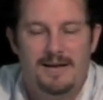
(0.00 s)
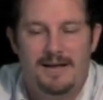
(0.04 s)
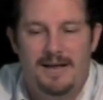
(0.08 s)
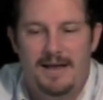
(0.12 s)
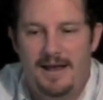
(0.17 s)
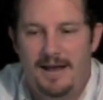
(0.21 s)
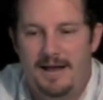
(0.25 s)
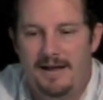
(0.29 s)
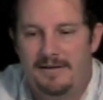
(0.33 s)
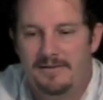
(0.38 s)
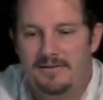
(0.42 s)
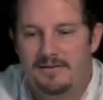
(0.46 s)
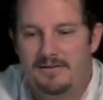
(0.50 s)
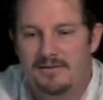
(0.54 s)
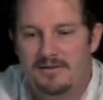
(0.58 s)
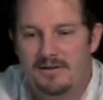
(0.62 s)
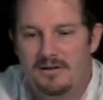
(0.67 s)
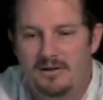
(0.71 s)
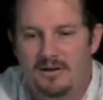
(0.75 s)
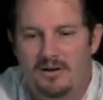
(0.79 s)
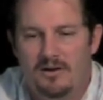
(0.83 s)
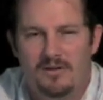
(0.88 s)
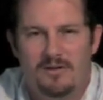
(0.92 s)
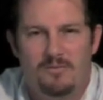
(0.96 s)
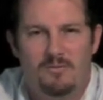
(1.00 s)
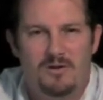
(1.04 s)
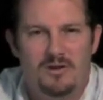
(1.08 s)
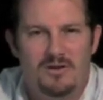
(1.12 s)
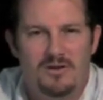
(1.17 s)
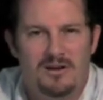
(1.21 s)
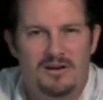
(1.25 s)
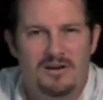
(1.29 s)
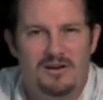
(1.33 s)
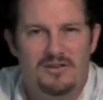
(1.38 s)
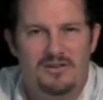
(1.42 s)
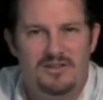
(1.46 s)
And what you
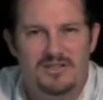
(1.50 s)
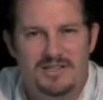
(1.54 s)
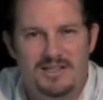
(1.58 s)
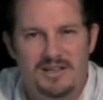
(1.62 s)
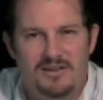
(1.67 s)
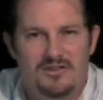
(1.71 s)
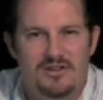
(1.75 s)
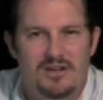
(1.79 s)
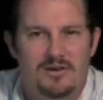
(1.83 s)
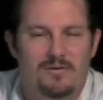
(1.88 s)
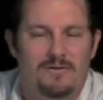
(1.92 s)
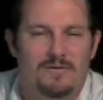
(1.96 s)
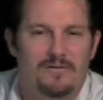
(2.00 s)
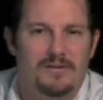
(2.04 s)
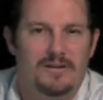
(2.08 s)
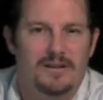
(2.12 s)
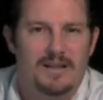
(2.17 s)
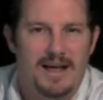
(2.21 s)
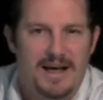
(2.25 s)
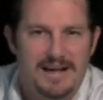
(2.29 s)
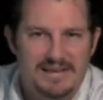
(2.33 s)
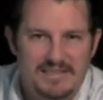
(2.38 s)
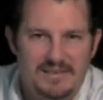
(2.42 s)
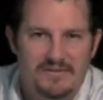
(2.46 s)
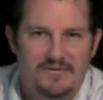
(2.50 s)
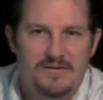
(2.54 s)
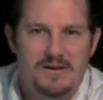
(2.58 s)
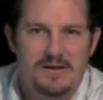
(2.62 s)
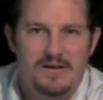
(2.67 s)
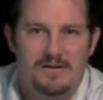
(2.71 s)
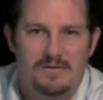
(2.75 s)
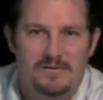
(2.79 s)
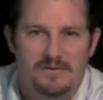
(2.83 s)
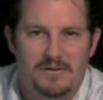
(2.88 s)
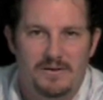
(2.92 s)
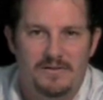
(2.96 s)
need to understand, the general
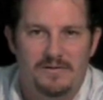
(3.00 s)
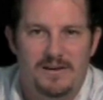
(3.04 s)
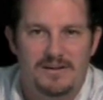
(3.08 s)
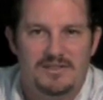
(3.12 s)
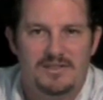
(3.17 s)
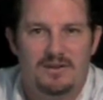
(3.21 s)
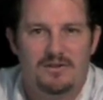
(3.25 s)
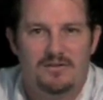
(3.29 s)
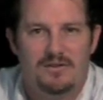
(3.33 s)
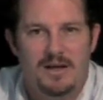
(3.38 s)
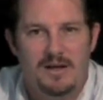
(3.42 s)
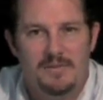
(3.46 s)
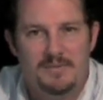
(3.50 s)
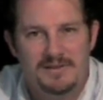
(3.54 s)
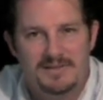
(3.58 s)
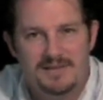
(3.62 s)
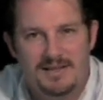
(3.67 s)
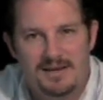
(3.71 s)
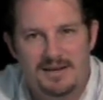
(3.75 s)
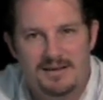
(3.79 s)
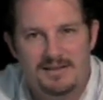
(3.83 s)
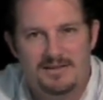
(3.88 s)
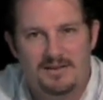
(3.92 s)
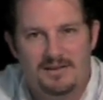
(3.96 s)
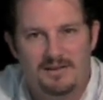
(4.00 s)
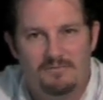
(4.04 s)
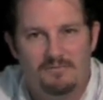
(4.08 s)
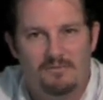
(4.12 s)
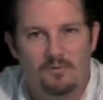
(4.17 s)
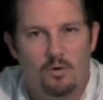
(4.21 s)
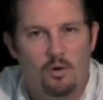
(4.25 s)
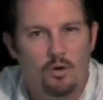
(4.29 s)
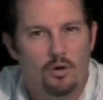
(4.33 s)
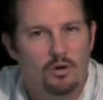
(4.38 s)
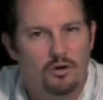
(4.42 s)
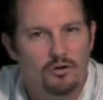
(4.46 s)
philosophy of SRM is that it's a
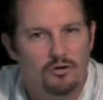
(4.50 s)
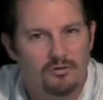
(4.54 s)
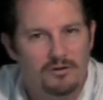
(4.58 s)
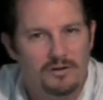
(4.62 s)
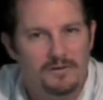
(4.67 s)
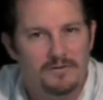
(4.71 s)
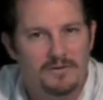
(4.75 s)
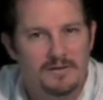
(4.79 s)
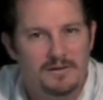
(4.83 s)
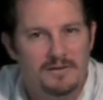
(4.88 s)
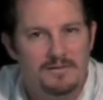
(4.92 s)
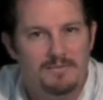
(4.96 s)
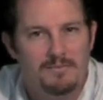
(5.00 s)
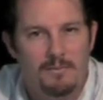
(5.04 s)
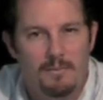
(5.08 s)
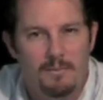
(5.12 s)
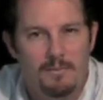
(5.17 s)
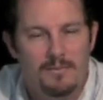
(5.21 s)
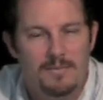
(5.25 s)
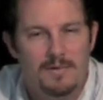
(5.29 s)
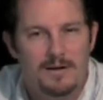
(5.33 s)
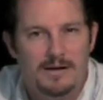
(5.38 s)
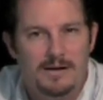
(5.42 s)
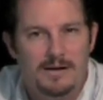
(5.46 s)
role-driven